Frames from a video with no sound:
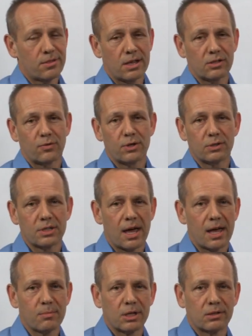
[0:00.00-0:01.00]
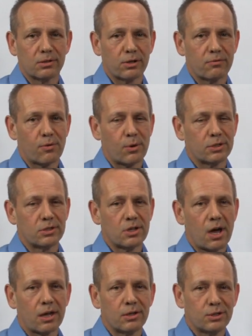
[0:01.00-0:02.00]
Thanks for your time, and look forward to
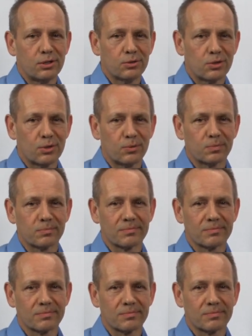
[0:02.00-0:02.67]
talking to you soon.